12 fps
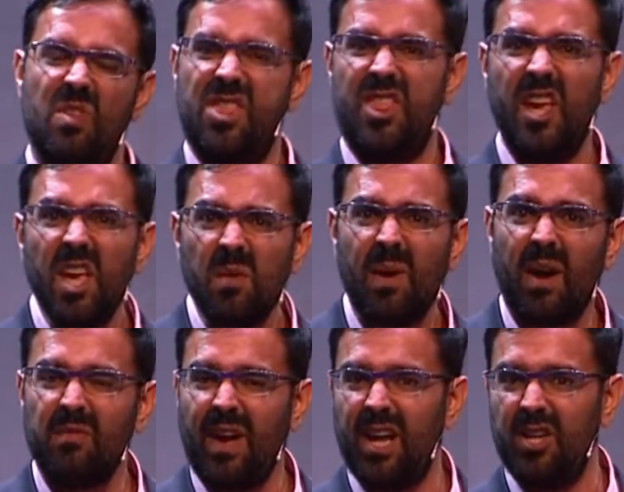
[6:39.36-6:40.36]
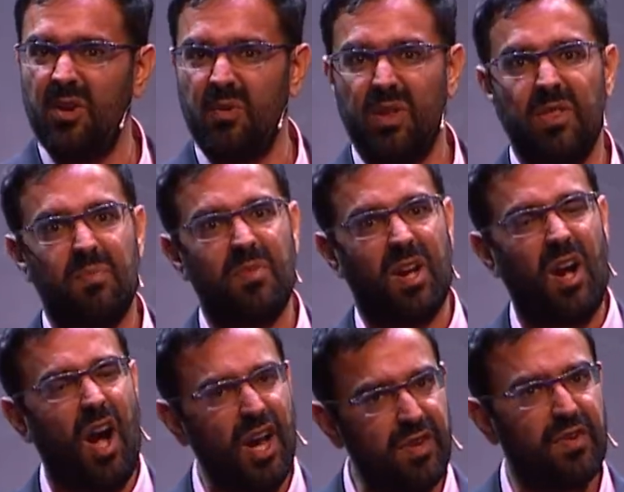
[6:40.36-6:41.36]
think about value and the
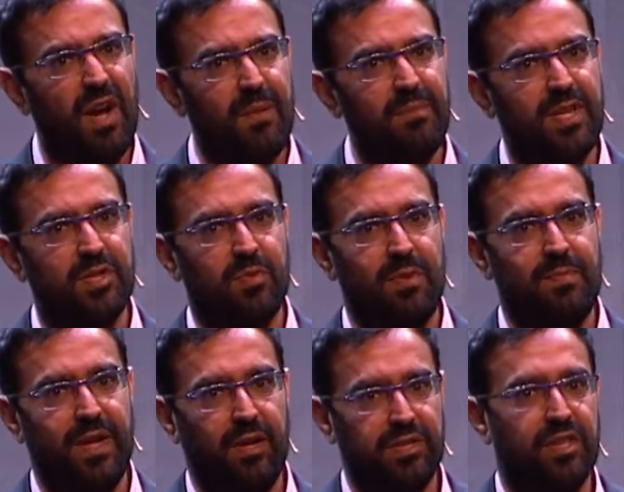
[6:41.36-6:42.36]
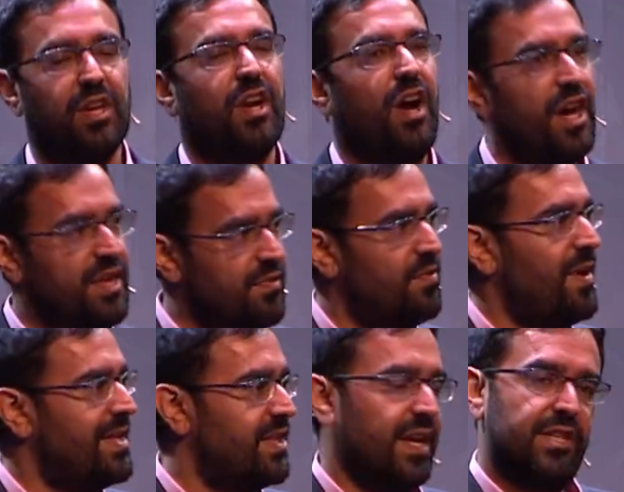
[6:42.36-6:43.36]
kind of companies we build and the kind of
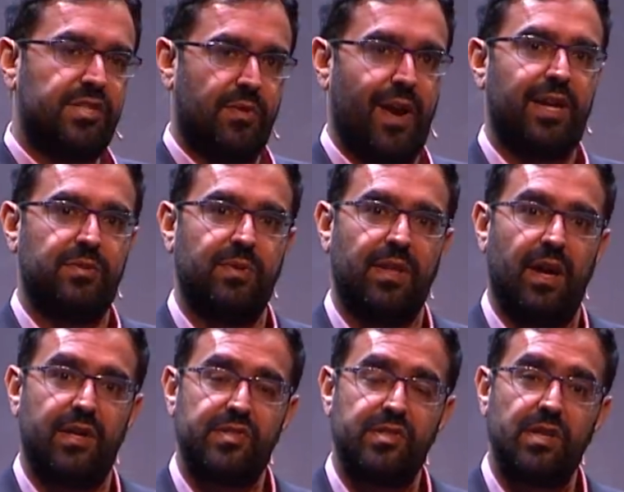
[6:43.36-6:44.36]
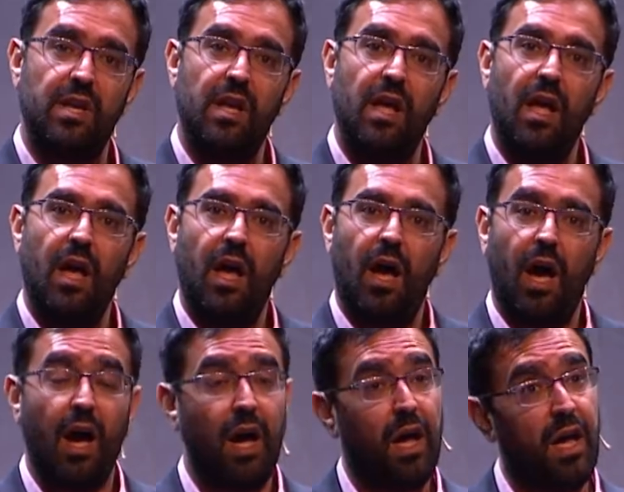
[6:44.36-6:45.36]
ways they interact with
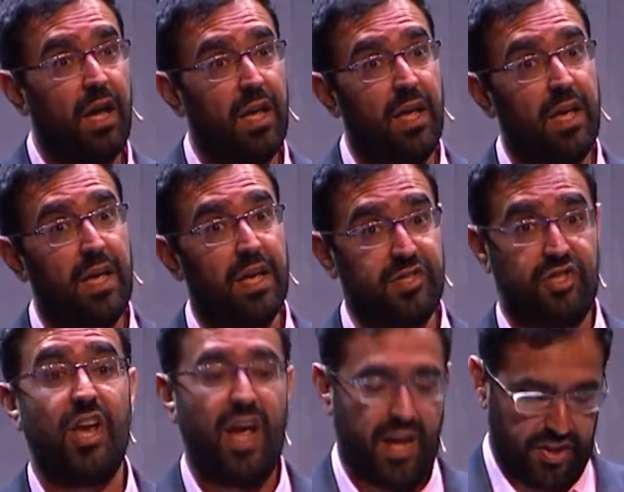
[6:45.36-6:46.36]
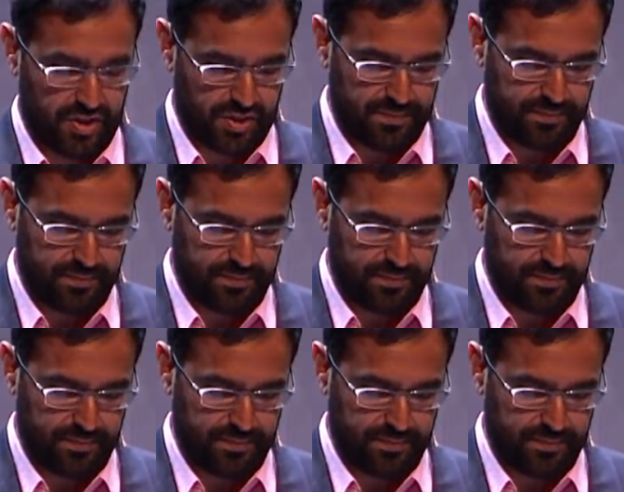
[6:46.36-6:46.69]
us has changed.